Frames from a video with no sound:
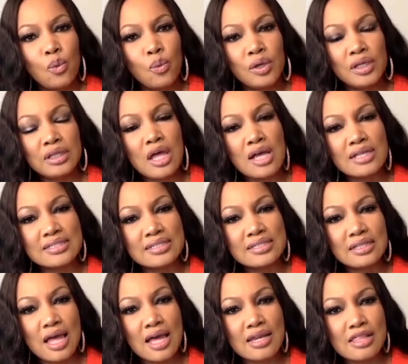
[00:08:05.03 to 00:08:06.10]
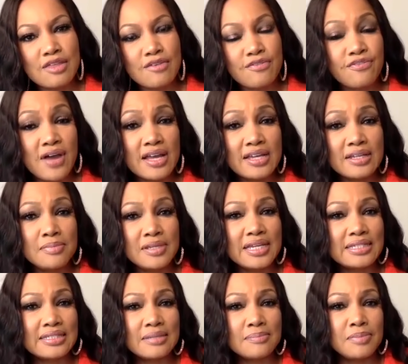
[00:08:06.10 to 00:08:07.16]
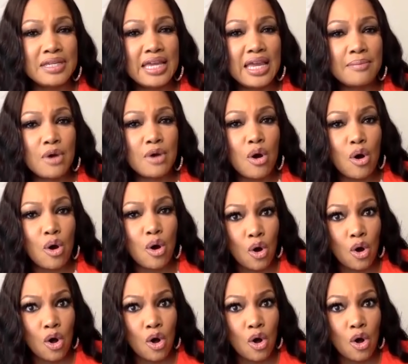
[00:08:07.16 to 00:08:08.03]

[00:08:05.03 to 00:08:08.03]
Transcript: we lost a lot of the fun because it became yes.